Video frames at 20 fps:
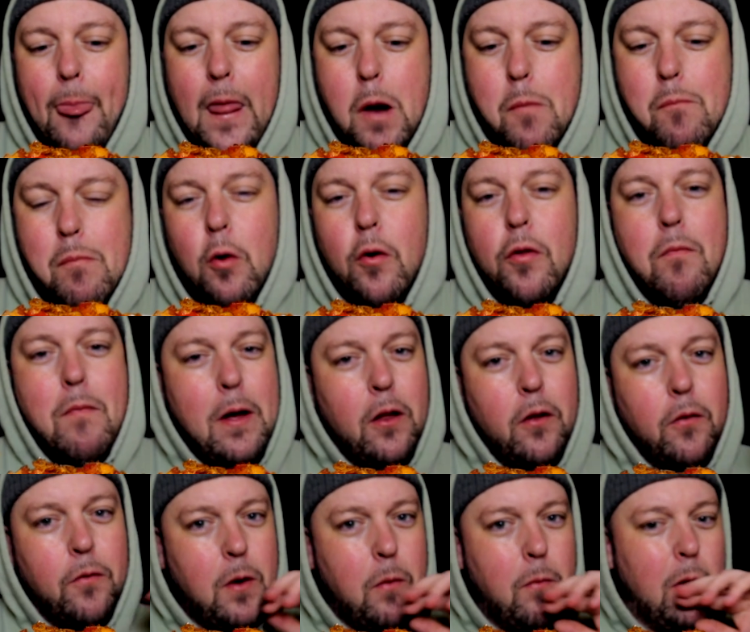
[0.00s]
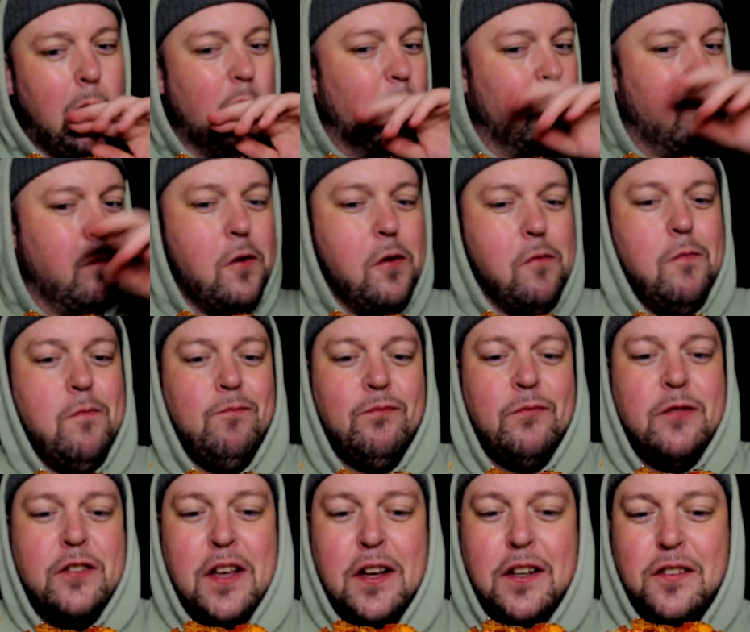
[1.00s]
both male and female
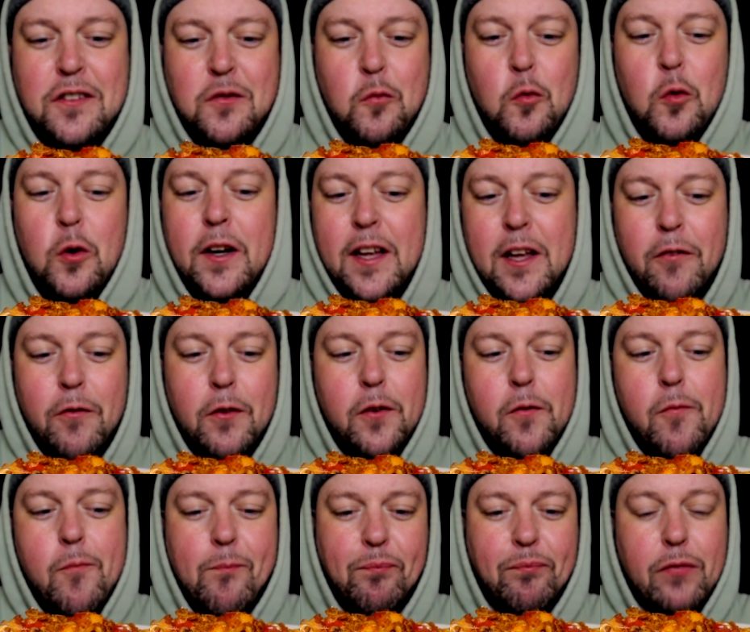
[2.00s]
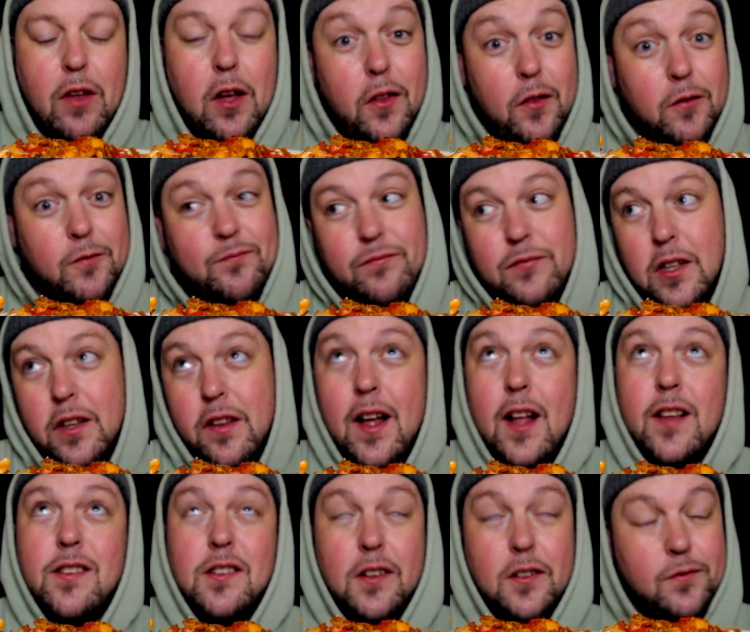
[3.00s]
sexes were given, and
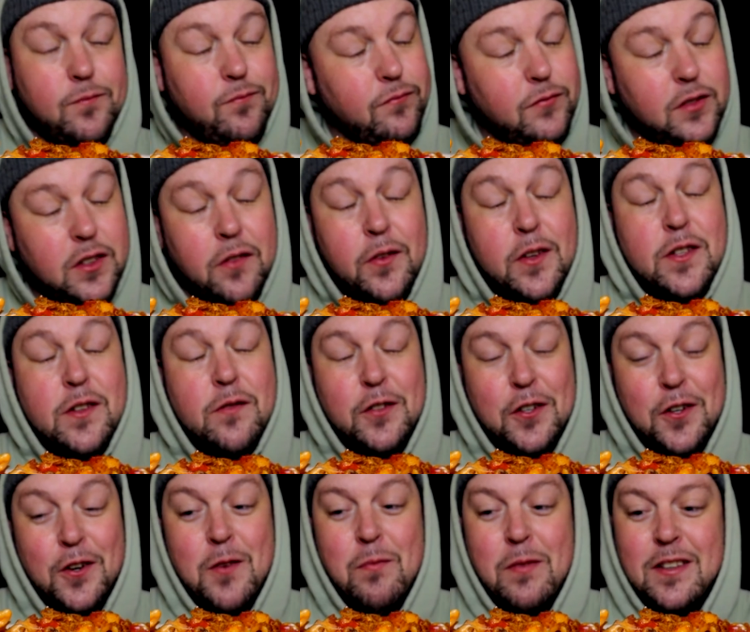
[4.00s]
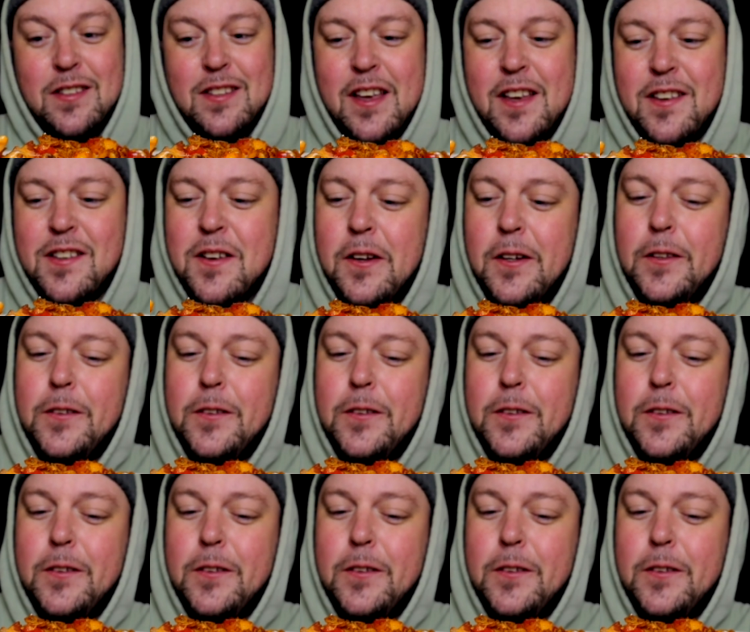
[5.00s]
that's a divisive term these days,